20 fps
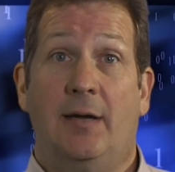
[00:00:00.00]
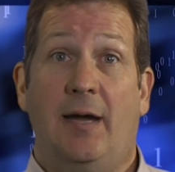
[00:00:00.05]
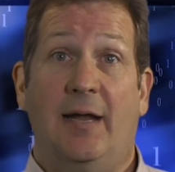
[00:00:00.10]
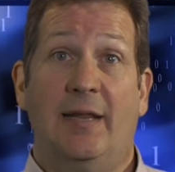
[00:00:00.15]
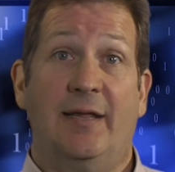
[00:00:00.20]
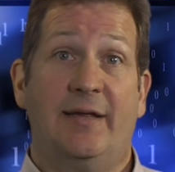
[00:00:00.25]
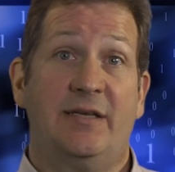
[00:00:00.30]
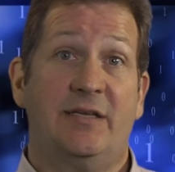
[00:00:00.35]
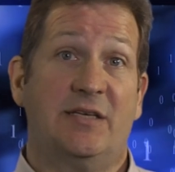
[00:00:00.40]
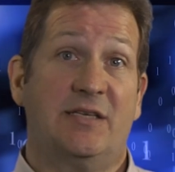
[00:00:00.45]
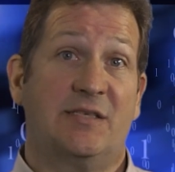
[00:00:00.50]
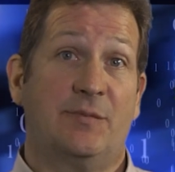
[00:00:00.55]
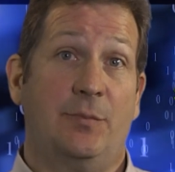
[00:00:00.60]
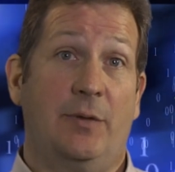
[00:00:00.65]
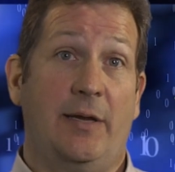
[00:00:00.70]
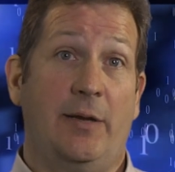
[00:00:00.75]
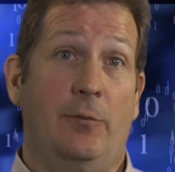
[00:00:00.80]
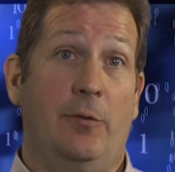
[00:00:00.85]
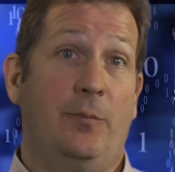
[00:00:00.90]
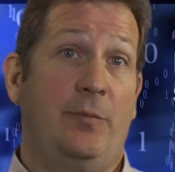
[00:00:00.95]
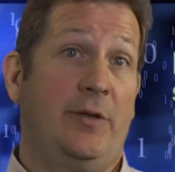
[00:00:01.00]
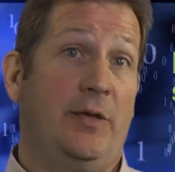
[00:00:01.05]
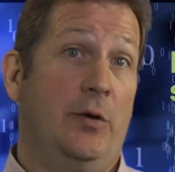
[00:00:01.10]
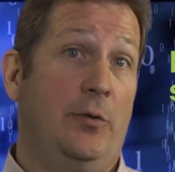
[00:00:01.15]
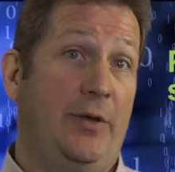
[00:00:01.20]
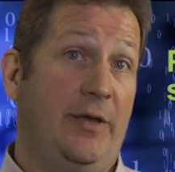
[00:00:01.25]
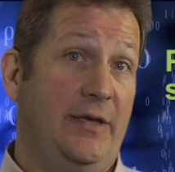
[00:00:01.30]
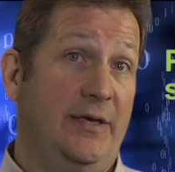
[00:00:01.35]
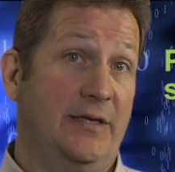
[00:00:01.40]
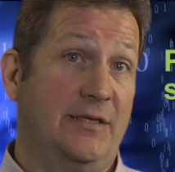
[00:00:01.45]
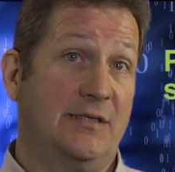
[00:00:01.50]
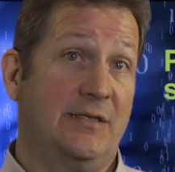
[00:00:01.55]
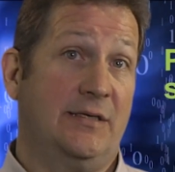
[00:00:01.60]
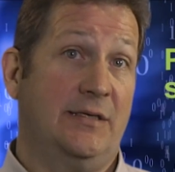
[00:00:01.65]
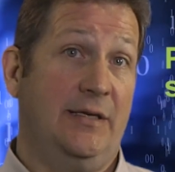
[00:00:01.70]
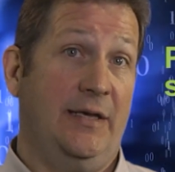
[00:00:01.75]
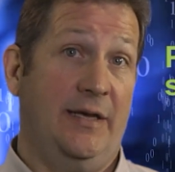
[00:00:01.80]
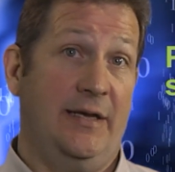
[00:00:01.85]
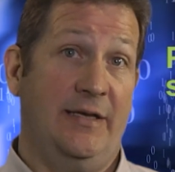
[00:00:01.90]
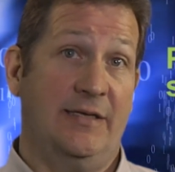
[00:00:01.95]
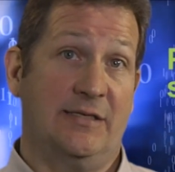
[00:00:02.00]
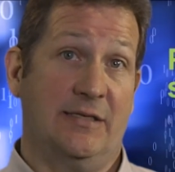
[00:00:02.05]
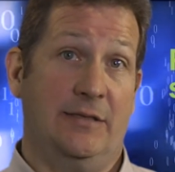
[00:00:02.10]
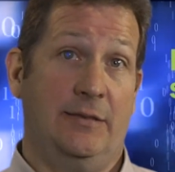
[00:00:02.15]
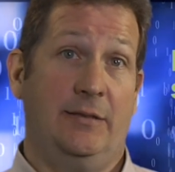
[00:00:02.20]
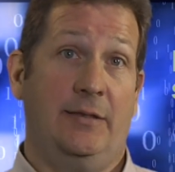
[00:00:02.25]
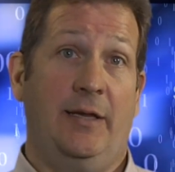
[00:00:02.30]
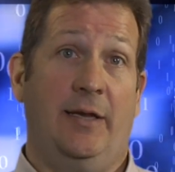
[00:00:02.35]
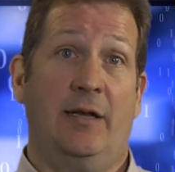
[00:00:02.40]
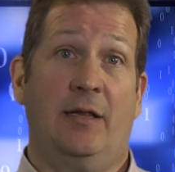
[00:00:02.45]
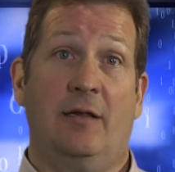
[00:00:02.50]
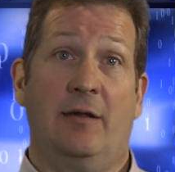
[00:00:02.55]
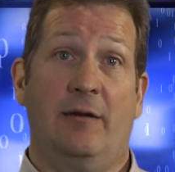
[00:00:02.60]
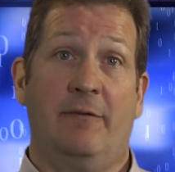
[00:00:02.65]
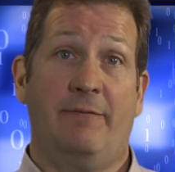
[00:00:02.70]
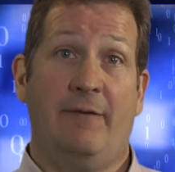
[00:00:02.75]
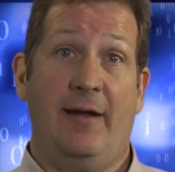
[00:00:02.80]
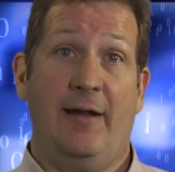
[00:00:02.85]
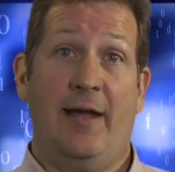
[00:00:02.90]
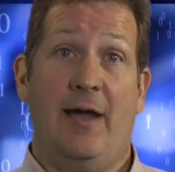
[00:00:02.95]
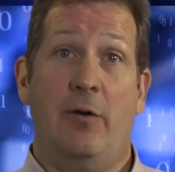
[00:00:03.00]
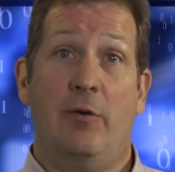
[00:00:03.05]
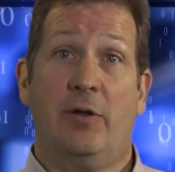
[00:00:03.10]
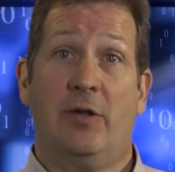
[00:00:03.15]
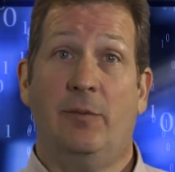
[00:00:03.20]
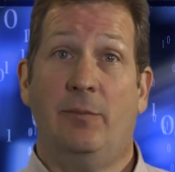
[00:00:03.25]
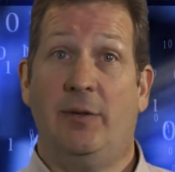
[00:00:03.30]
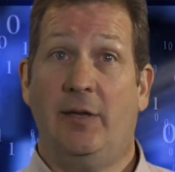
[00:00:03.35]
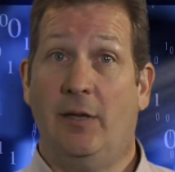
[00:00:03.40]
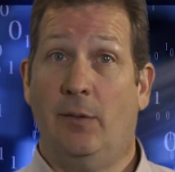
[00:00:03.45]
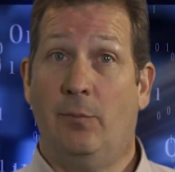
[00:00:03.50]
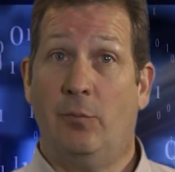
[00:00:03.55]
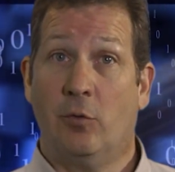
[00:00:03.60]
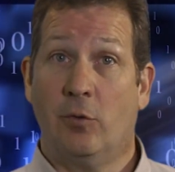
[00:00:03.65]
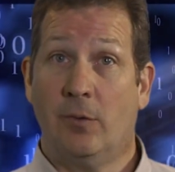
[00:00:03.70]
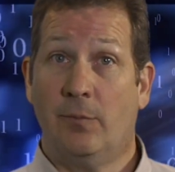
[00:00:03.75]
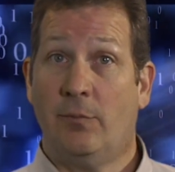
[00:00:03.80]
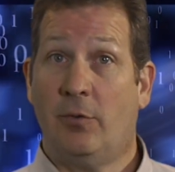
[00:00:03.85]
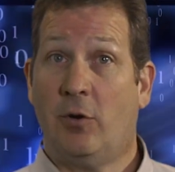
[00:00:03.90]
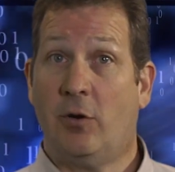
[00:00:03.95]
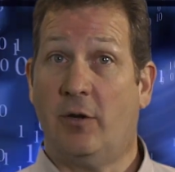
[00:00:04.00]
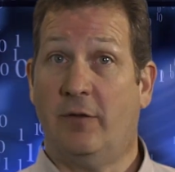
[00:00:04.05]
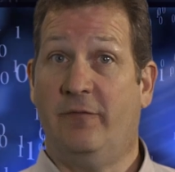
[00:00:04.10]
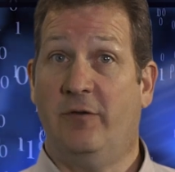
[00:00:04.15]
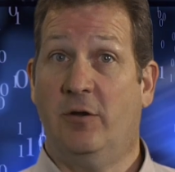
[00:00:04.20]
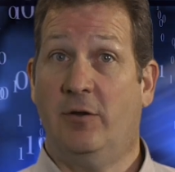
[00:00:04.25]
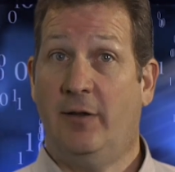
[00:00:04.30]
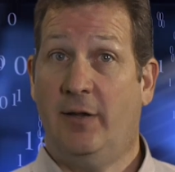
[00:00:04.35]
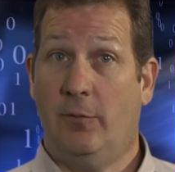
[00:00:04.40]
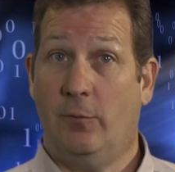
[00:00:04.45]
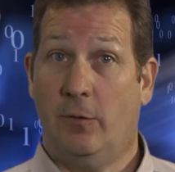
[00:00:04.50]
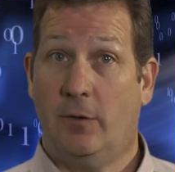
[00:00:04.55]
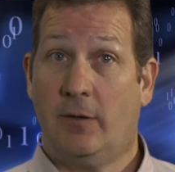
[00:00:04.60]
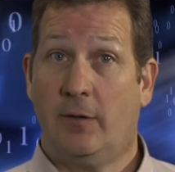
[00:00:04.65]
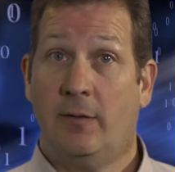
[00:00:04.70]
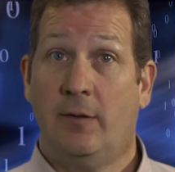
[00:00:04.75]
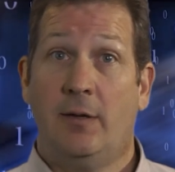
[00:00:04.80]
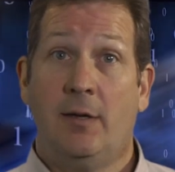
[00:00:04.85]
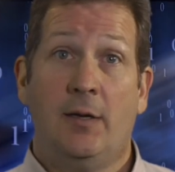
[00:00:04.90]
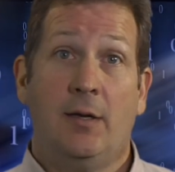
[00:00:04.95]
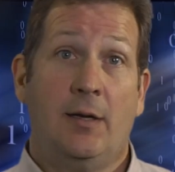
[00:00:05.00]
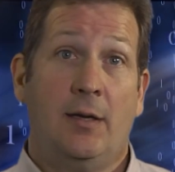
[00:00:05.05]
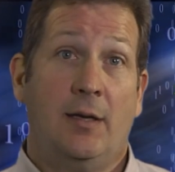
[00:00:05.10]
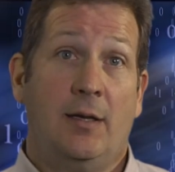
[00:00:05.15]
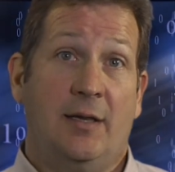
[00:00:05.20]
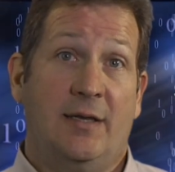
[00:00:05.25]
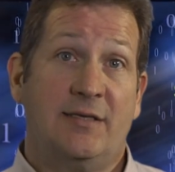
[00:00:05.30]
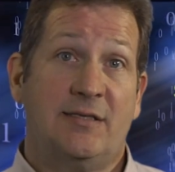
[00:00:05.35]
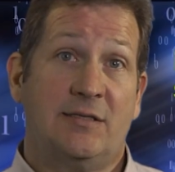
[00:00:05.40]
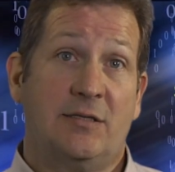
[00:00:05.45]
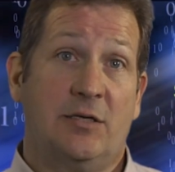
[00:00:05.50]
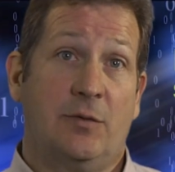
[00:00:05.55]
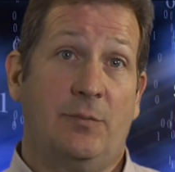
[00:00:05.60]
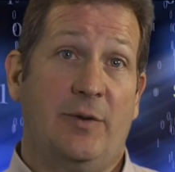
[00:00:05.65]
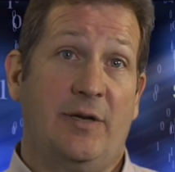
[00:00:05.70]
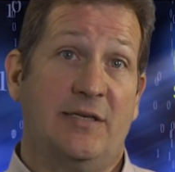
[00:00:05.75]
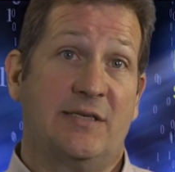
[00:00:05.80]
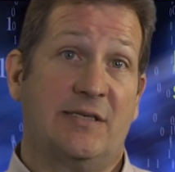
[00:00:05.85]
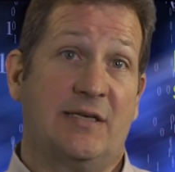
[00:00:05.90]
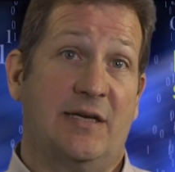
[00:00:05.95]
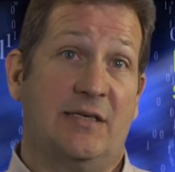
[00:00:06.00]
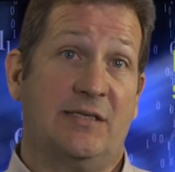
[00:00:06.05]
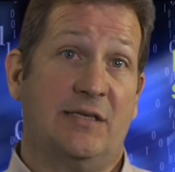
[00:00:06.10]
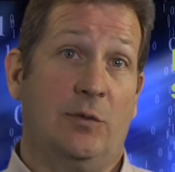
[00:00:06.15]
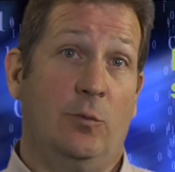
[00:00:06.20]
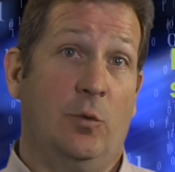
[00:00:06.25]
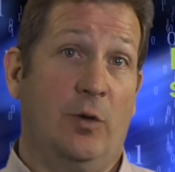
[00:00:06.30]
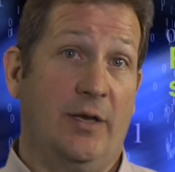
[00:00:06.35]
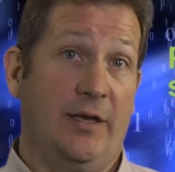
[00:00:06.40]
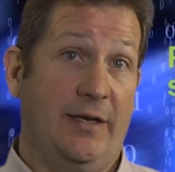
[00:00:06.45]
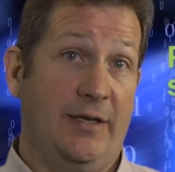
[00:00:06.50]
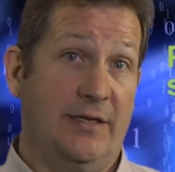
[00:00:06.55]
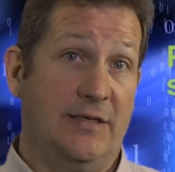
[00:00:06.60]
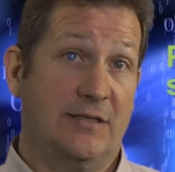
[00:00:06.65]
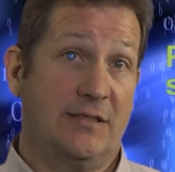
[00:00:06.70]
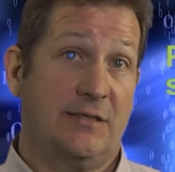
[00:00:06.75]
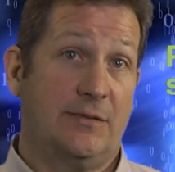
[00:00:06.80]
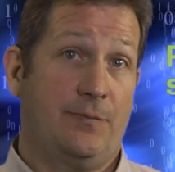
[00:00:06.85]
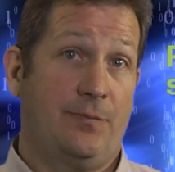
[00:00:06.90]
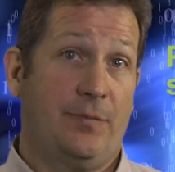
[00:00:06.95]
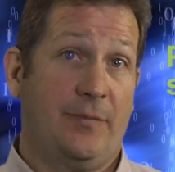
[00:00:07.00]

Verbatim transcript: I'd like to explain what PoE is and isn't, and clarify how it can be an important part of your network. Let's start by discussing what it is.